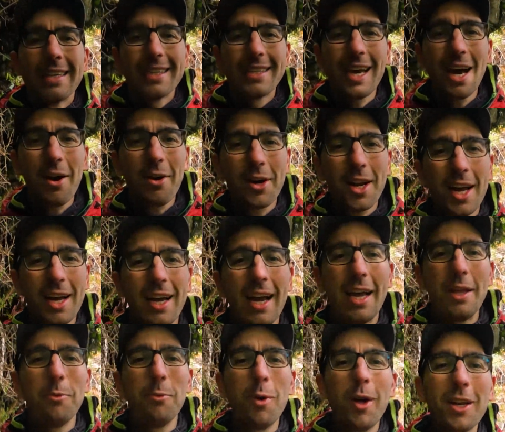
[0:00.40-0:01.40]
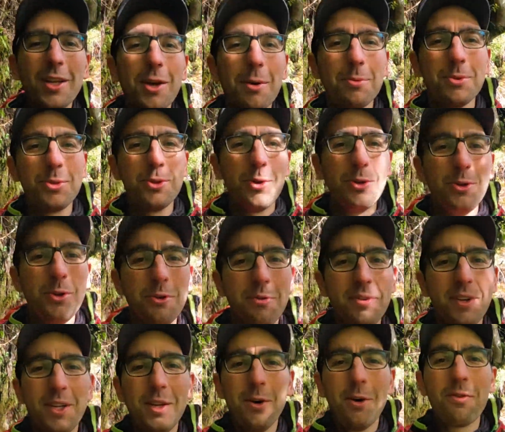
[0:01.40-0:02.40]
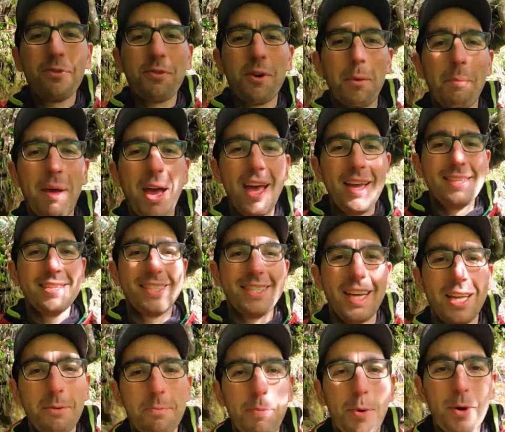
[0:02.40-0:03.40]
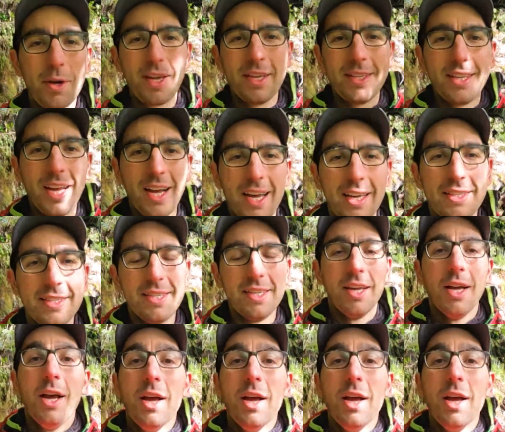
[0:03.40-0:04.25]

Kia ora and welcome to a new video from NZ Pocket Guide.